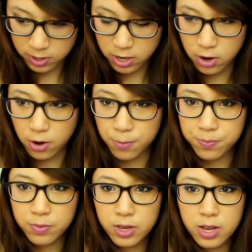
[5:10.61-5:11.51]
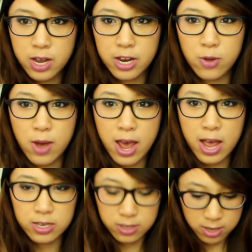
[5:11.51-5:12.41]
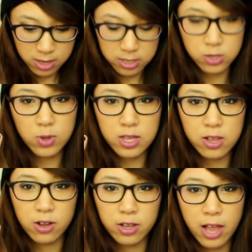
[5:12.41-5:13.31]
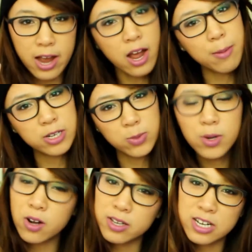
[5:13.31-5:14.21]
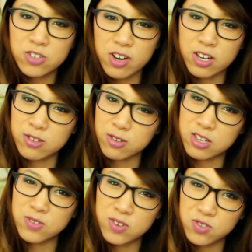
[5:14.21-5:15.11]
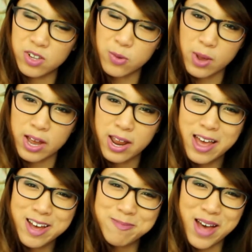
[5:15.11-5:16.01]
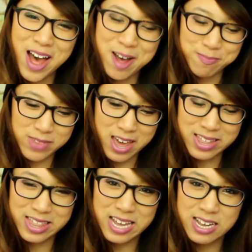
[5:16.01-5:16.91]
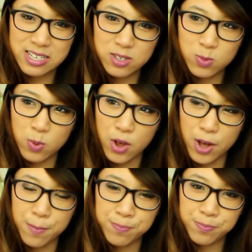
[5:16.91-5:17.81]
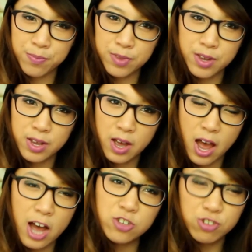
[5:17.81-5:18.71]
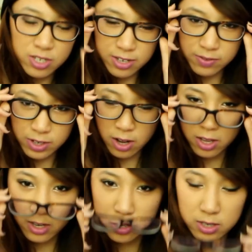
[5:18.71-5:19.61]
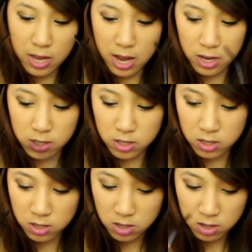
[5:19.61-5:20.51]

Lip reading: video. Anyway, and this is what they look like. I'm actually wearing contacts right now, so this feels really weird. But yeah, these were $170 and